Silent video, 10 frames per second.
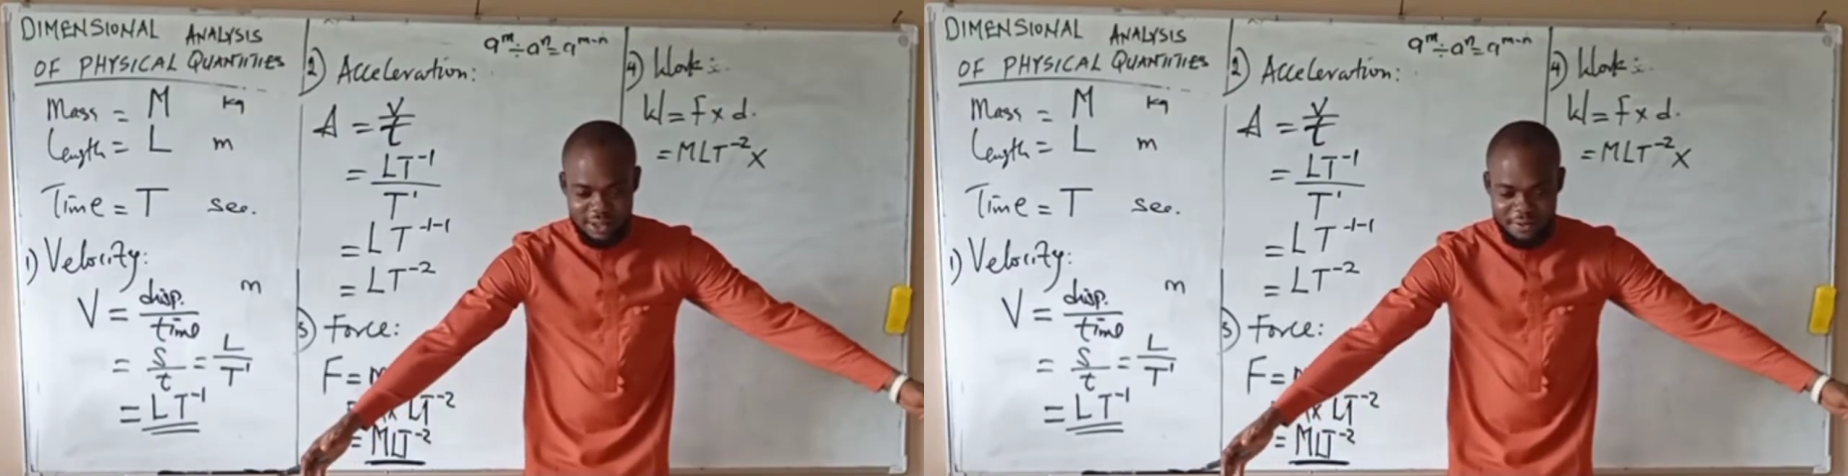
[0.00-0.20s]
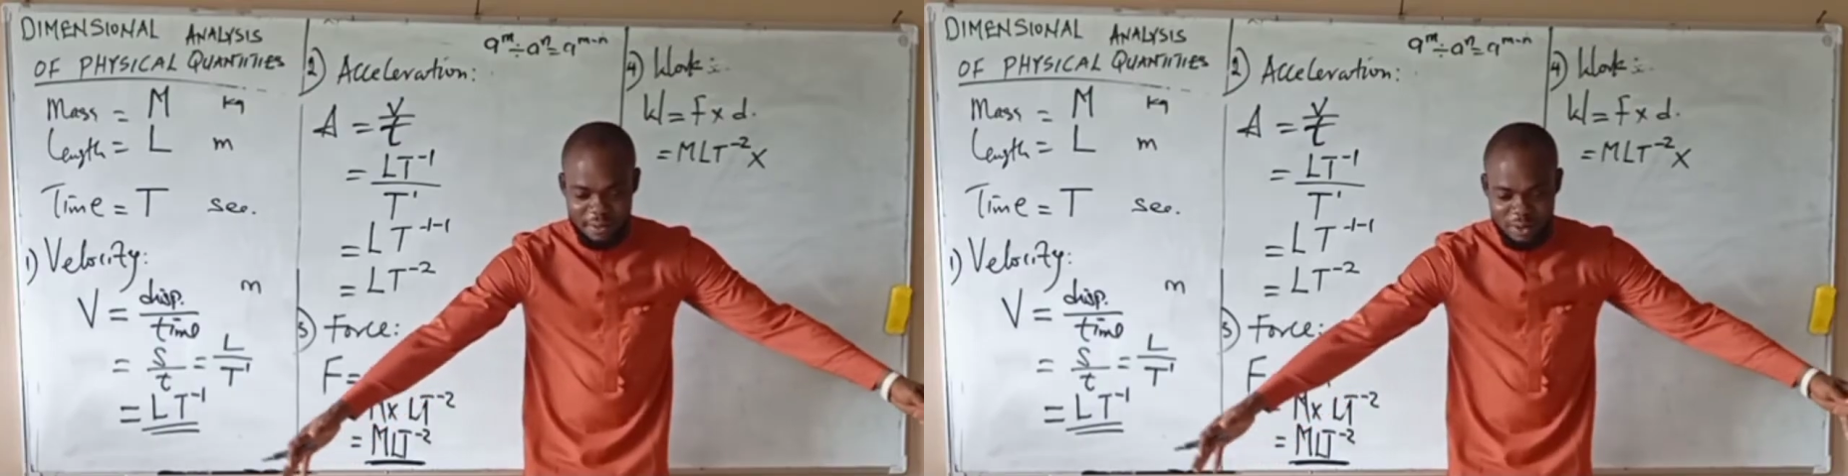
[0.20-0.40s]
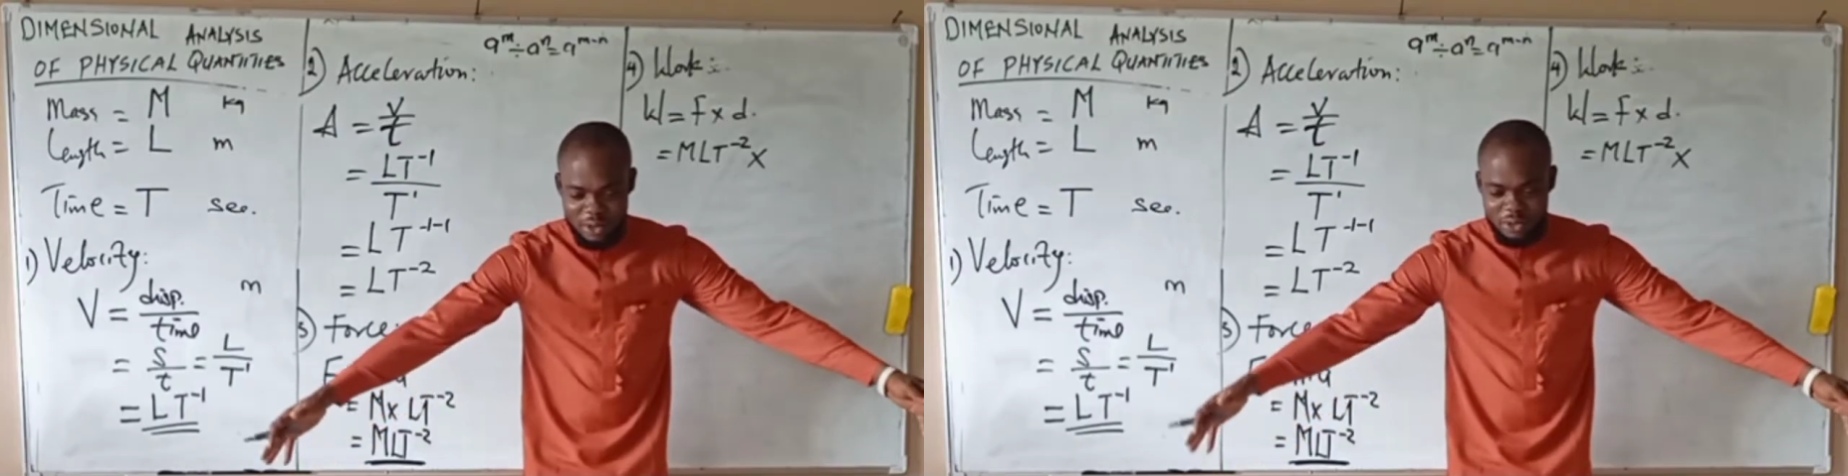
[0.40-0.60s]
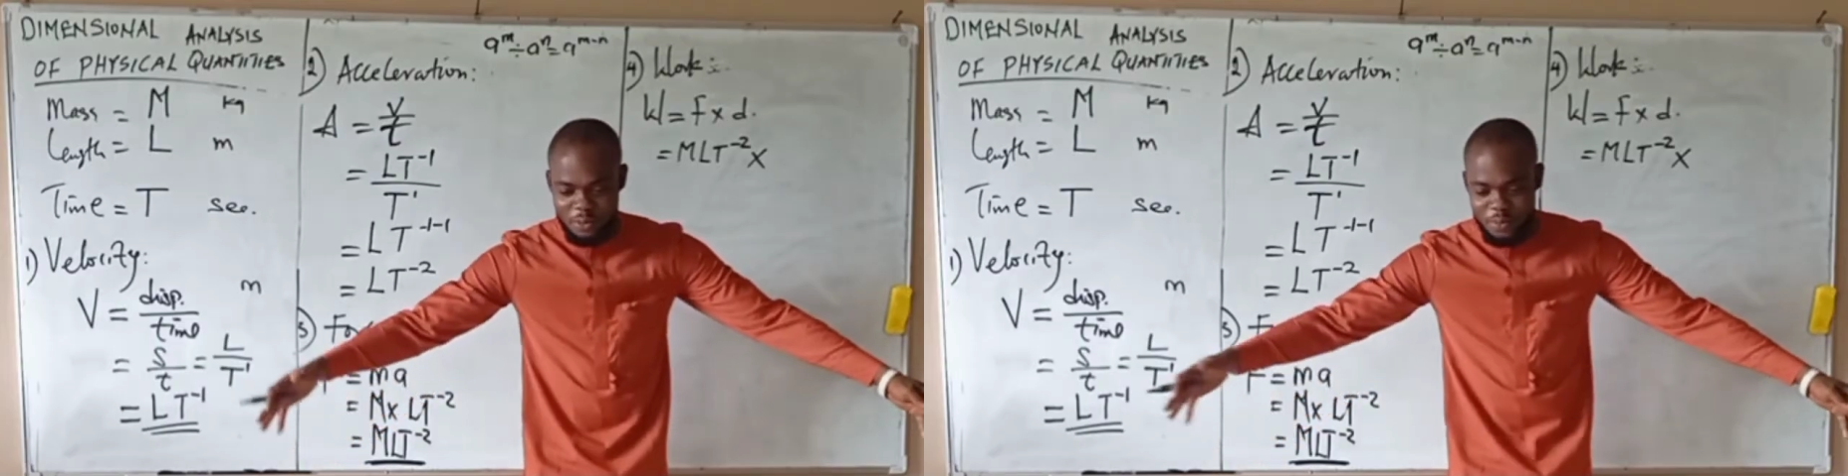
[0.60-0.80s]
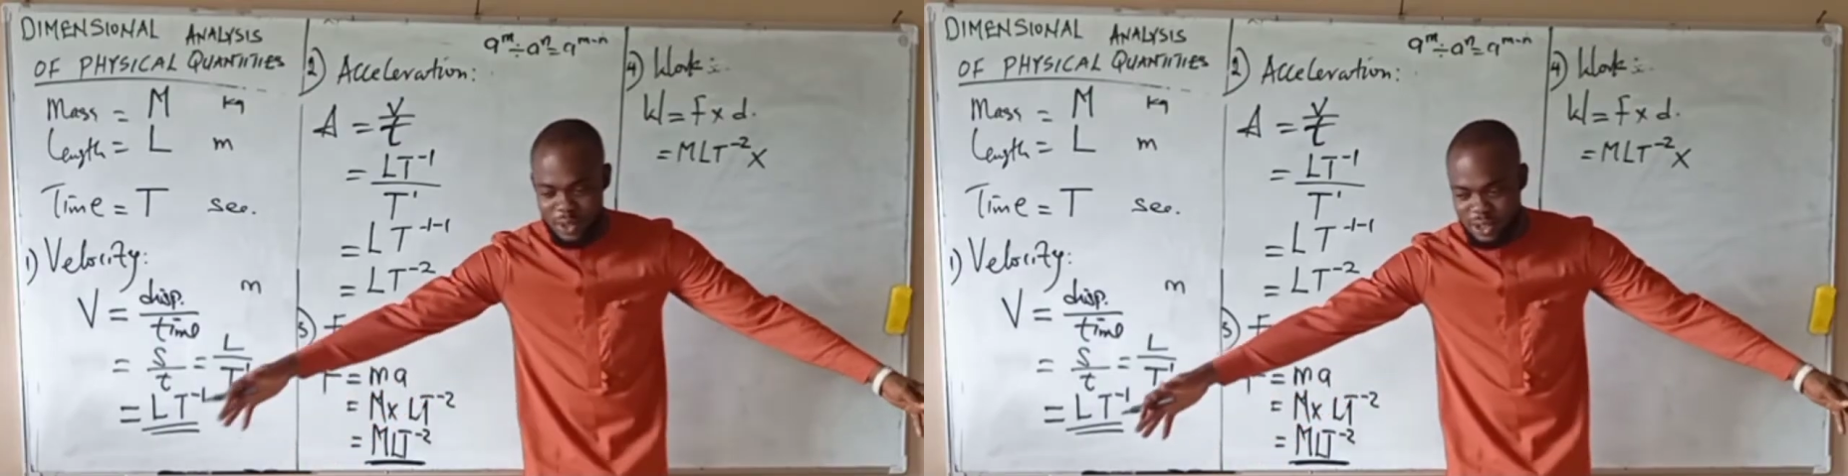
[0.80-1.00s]
difference between
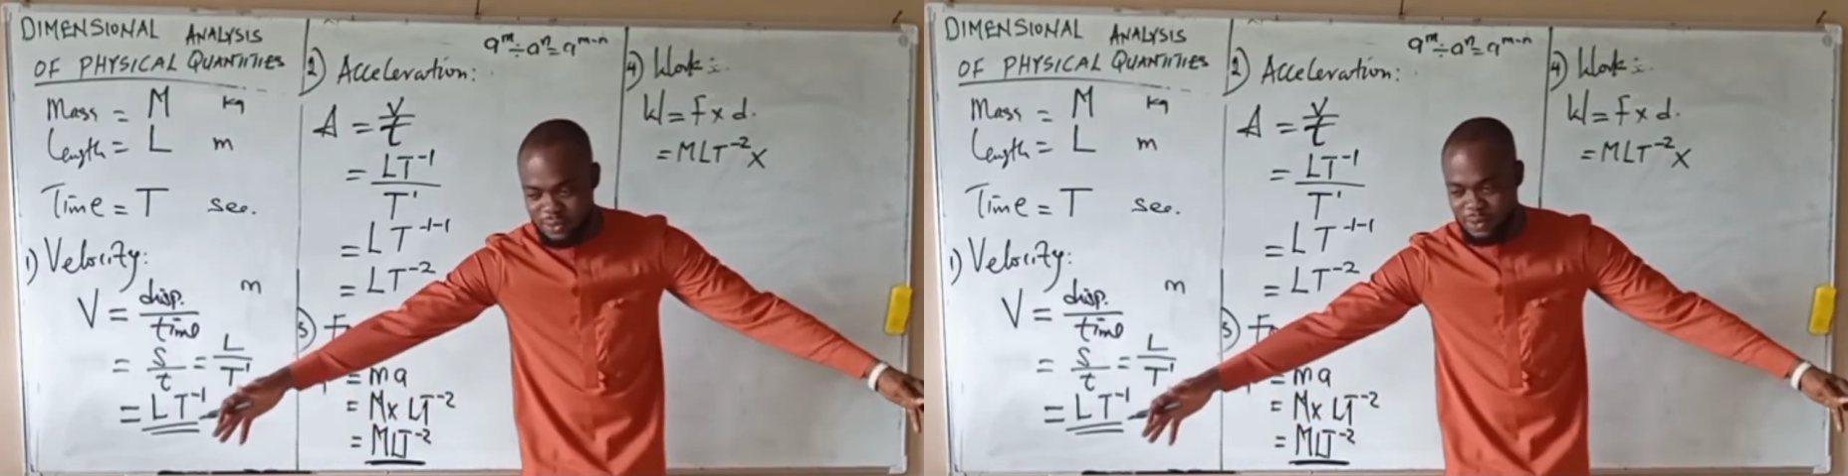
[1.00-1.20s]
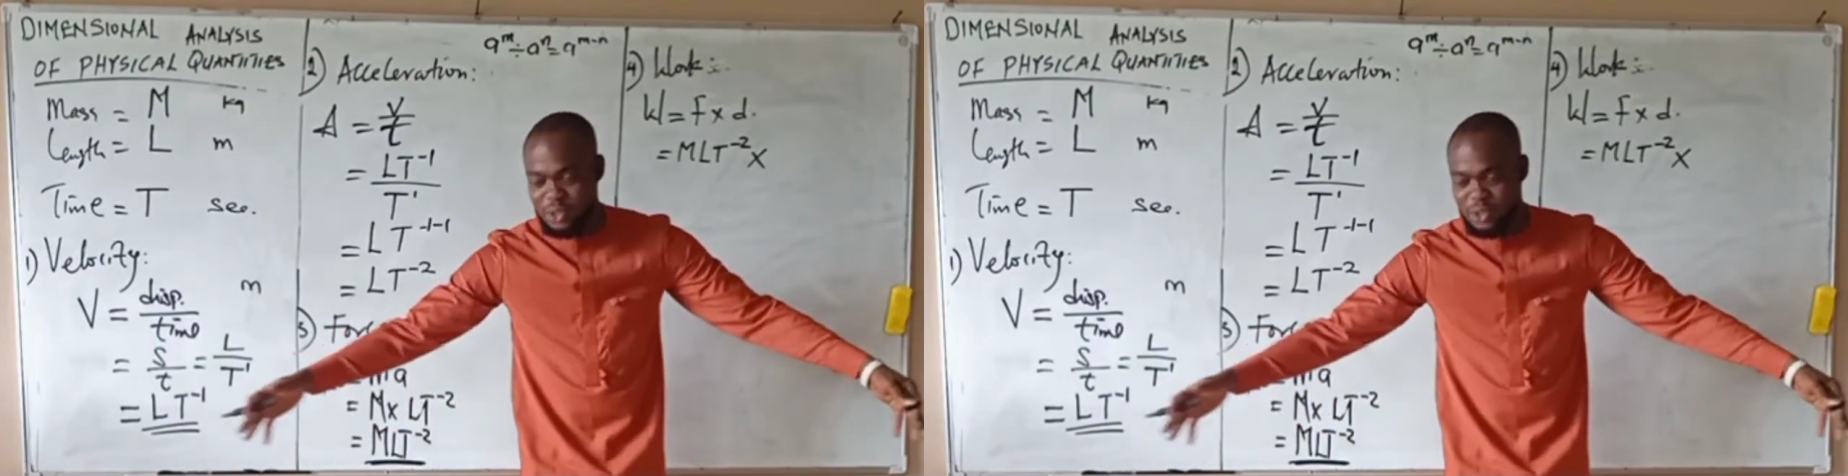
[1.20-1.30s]
2 points